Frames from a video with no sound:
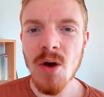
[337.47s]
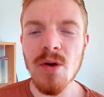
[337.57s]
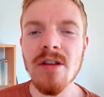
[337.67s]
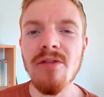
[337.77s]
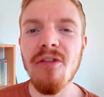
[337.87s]

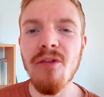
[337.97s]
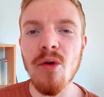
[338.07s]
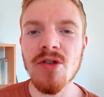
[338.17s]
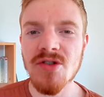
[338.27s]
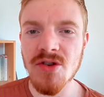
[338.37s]
We're not
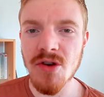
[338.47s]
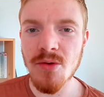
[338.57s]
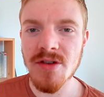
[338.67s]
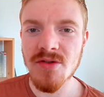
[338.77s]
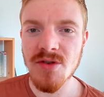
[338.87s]
forced to
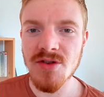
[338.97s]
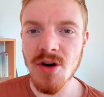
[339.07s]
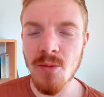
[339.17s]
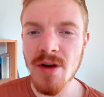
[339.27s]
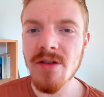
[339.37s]
go into a
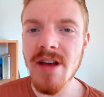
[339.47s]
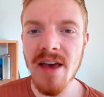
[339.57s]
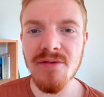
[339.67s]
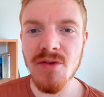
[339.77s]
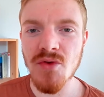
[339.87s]
job. We don't
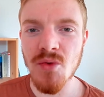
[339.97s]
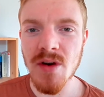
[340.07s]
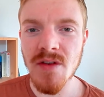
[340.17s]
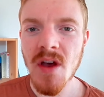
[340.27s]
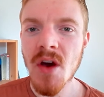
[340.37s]
have to do
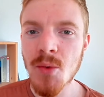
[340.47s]
it.